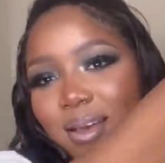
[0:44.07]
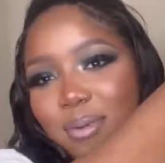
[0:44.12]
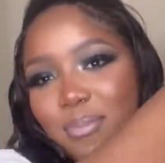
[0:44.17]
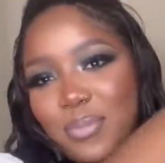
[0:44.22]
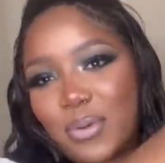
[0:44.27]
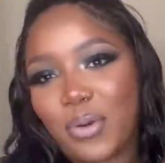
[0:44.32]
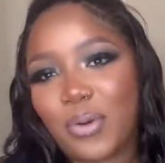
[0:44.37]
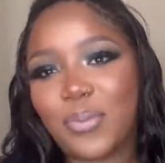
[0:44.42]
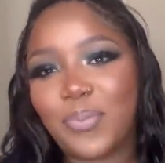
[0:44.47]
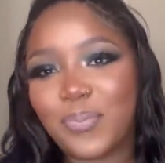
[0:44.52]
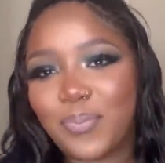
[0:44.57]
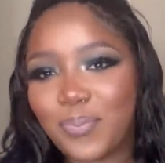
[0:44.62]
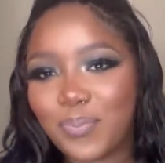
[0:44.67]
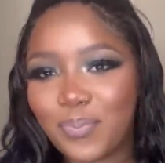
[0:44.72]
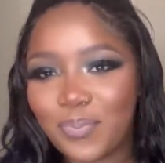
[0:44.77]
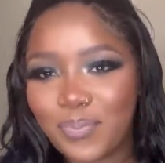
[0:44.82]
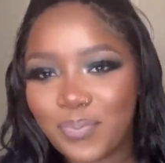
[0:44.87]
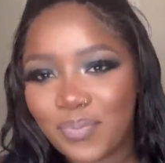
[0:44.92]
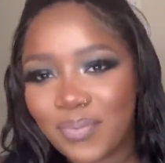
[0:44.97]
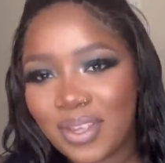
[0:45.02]
boom.
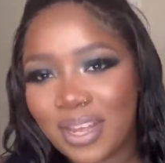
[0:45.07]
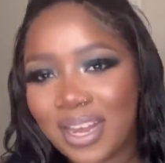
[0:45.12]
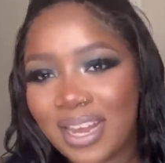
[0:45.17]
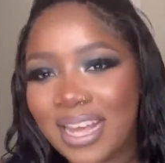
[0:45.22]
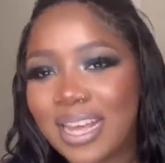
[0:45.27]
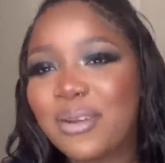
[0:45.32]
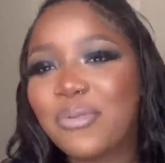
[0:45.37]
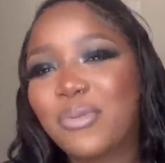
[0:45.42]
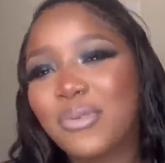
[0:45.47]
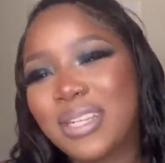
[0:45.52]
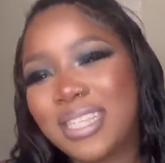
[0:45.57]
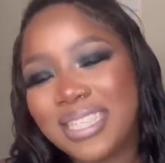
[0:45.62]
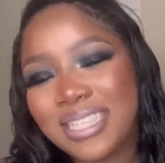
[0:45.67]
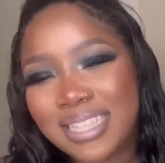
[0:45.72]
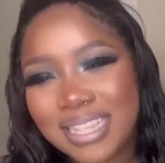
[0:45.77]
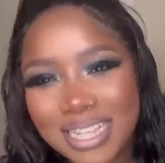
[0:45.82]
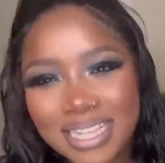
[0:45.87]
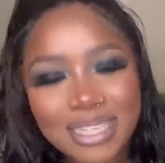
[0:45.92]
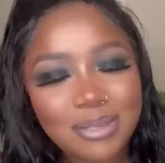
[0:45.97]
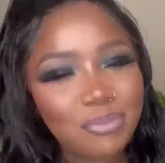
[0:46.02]
Like,
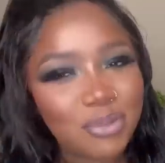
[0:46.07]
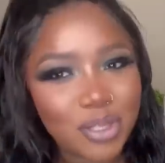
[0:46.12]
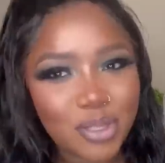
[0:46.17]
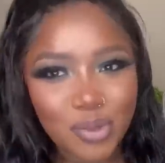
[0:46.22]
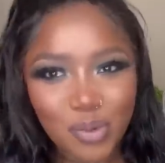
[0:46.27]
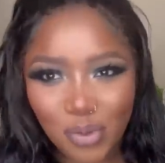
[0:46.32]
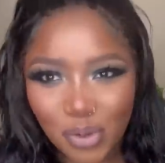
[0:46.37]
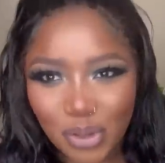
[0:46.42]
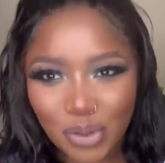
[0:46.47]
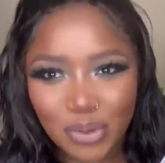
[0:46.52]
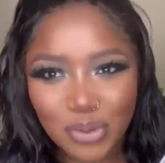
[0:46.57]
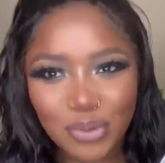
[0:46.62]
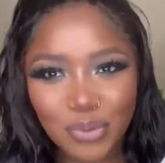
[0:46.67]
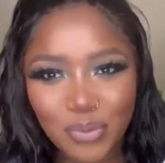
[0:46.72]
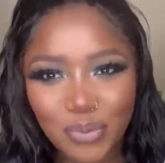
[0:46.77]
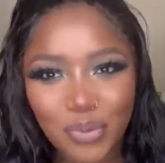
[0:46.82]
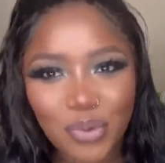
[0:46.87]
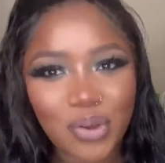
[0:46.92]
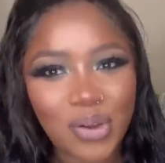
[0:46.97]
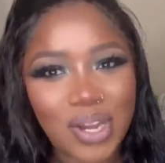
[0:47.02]
wouldn't this be so cute
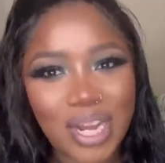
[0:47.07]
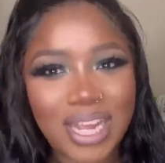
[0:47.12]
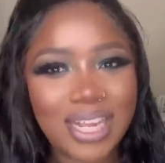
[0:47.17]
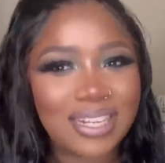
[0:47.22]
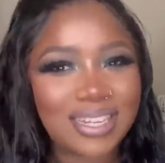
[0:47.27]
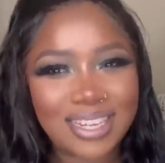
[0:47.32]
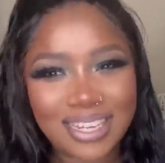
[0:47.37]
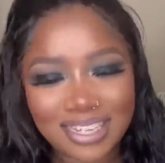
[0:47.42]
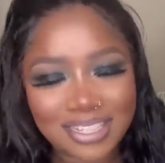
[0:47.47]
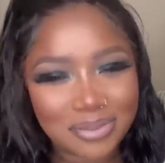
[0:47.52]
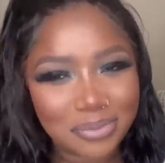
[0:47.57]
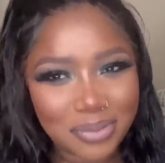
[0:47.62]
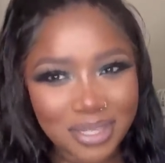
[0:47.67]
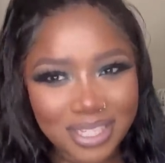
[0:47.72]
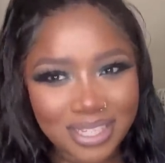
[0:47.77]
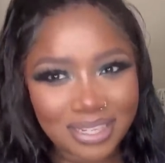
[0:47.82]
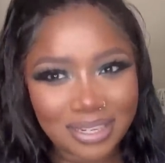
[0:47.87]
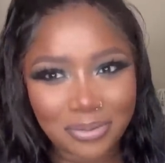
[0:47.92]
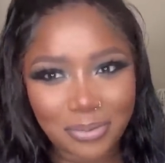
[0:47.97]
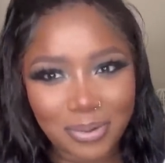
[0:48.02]
for
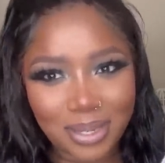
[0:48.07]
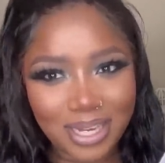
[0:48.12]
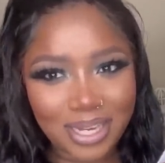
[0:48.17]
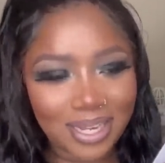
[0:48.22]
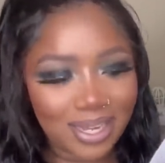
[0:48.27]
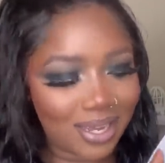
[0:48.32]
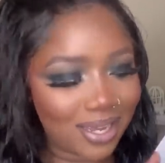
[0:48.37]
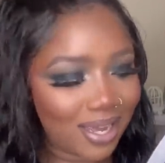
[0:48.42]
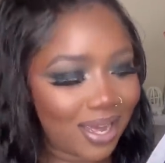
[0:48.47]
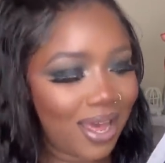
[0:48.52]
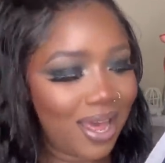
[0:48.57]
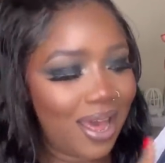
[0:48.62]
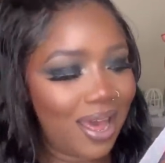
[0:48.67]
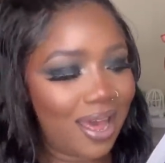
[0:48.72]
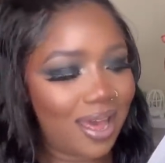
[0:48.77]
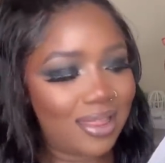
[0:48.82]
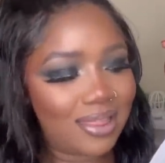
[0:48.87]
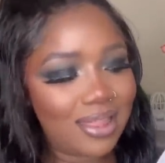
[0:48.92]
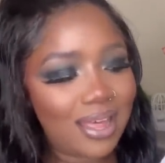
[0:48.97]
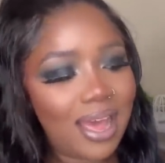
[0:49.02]
engagement and wedding?
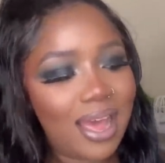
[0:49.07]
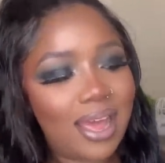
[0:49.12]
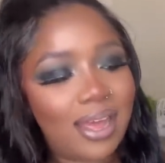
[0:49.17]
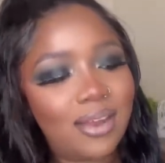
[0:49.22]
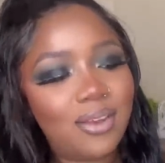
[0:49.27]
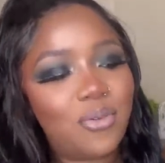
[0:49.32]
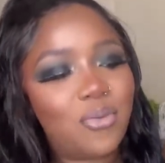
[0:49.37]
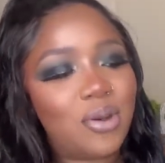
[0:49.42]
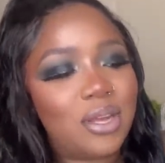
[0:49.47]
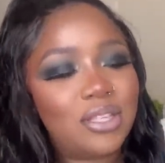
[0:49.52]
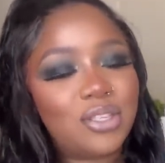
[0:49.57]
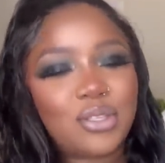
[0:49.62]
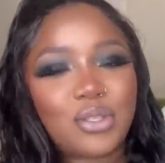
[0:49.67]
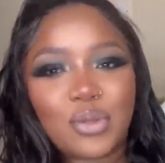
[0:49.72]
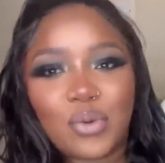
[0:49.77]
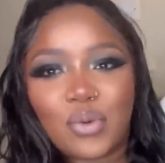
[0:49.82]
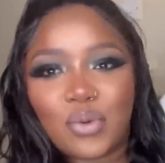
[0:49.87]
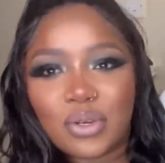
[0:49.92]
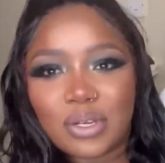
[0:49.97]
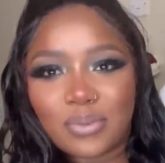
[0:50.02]
And then once
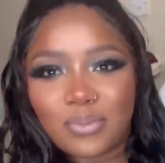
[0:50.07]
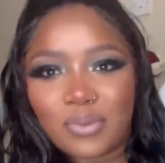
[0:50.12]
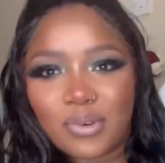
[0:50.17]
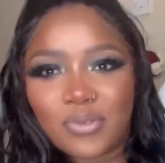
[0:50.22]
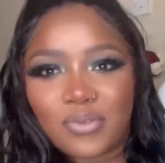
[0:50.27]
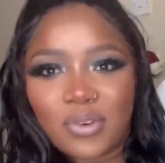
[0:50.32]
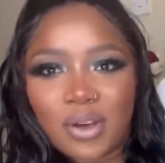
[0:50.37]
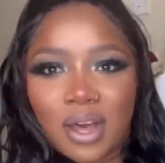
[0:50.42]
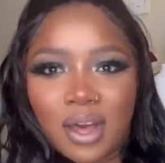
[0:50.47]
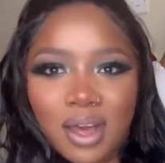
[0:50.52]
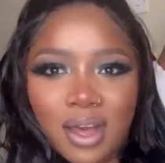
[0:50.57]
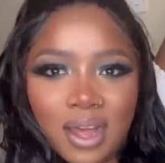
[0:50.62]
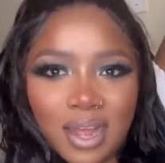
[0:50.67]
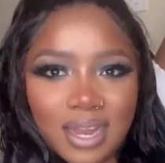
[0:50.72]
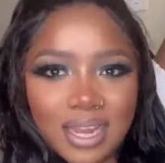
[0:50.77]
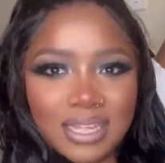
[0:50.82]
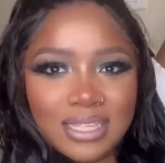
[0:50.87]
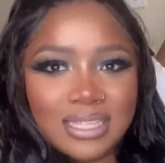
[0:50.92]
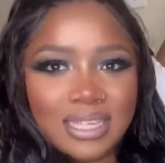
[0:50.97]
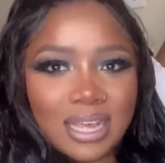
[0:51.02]
you remove,
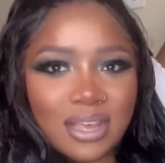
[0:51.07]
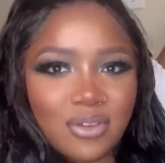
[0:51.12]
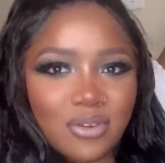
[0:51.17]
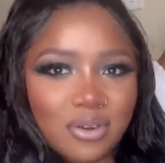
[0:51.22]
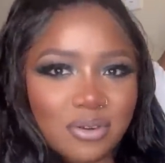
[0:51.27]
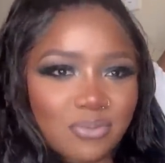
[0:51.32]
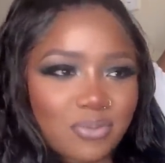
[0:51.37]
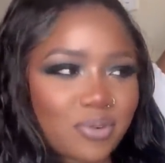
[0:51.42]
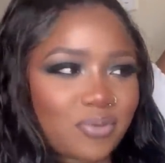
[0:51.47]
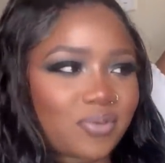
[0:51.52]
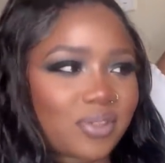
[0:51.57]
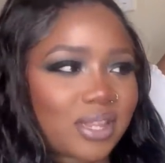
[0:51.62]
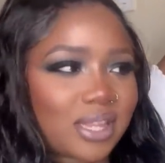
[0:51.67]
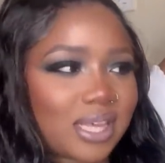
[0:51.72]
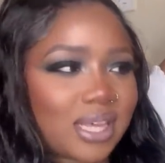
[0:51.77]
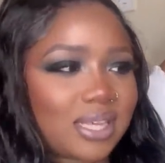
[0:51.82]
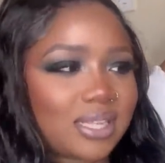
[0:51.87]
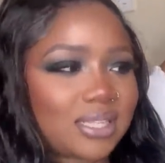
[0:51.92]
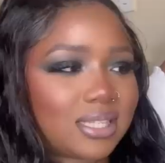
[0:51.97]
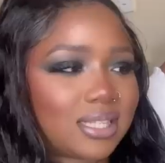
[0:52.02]
let's say you remove
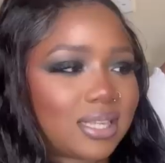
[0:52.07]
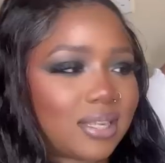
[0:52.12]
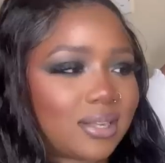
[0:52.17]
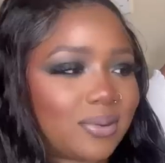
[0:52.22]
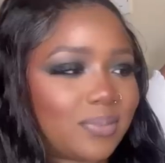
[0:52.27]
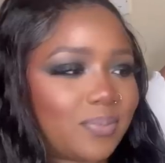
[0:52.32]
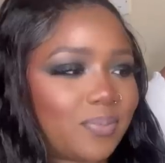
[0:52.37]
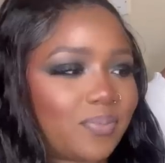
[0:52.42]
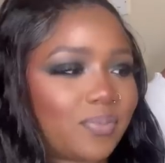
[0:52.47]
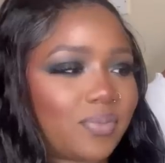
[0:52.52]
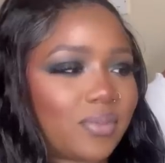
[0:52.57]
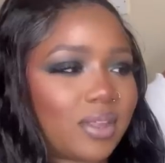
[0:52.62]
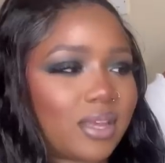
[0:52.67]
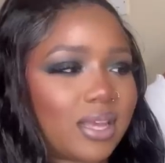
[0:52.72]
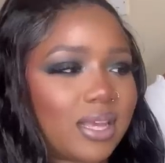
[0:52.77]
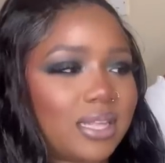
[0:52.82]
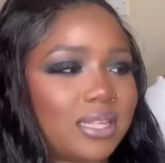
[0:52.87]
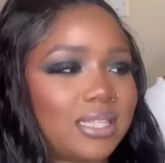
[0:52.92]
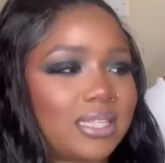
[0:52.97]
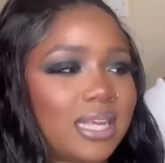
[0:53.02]
this,
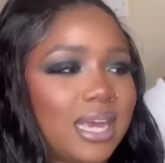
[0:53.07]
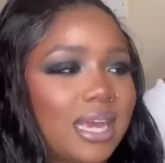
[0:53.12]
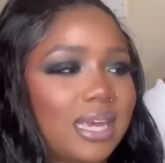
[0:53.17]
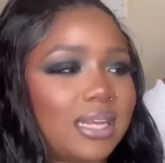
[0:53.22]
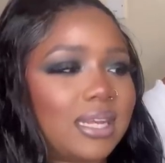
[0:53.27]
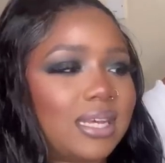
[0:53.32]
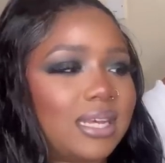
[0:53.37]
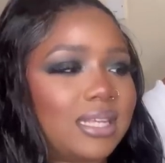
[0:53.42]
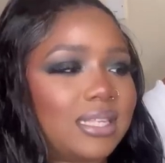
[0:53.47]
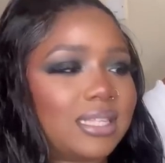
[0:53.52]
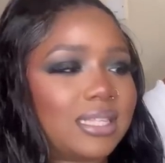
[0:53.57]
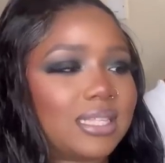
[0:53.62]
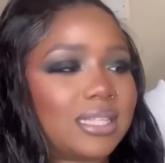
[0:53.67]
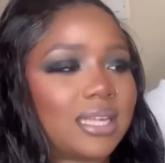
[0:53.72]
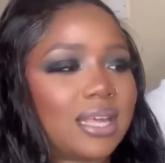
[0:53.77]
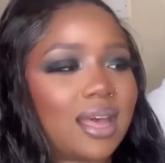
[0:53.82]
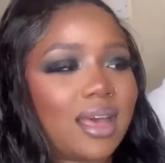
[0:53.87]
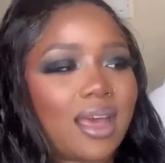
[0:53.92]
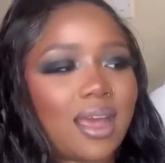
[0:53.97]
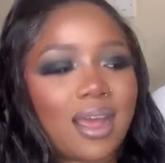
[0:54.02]
inside it's
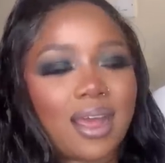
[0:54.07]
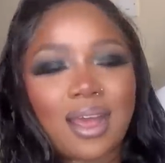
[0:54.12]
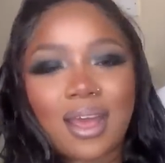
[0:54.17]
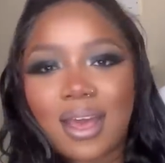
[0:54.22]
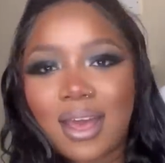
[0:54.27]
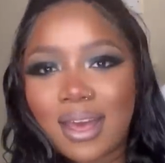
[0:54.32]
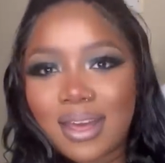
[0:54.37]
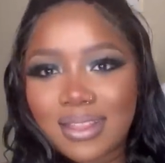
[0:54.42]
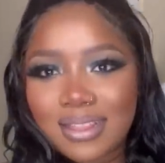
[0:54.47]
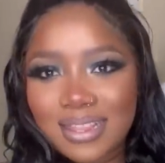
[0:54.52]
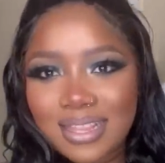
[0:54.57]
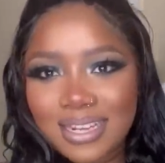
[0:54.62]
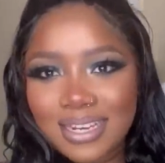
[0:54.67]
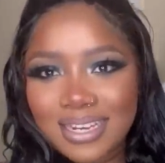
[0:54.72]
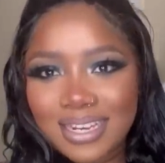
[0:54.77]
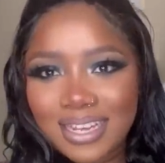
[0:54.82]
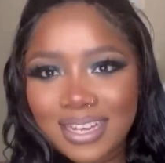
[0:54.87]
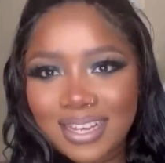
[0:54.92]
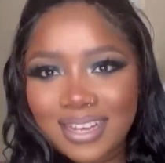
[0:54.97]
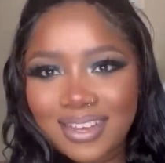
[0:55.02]
the
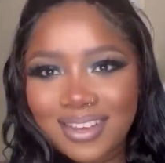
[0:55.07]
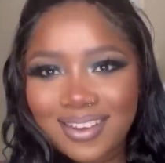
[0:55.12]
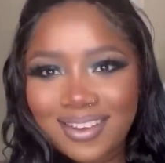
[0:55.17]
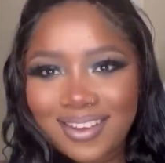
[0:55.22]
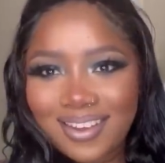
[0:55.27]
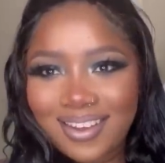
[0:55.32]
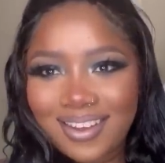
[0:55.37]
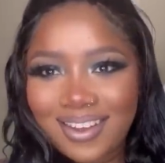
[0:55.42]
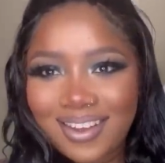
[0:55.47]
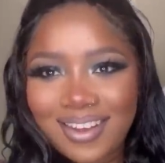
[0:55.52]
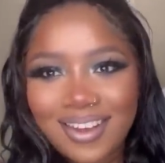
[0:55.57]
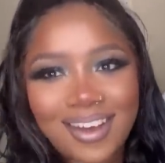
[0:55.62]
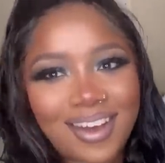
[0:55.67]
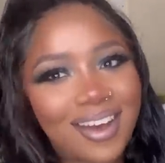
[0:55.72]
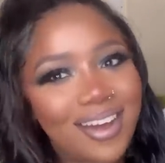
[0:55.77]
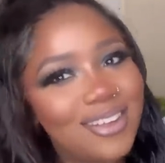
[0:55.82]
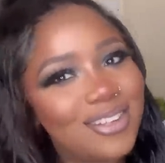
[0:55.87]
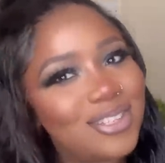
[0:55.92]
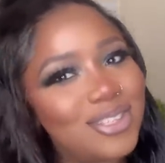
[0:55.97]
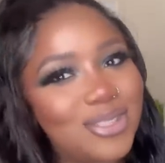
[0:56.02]
ring.
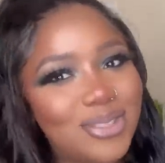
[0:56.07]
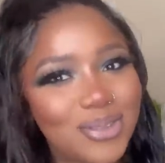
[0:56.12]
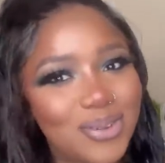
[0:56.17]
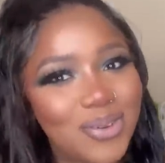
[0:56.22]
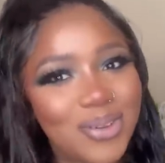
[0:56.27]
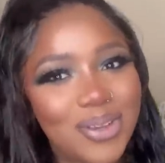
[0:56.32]
So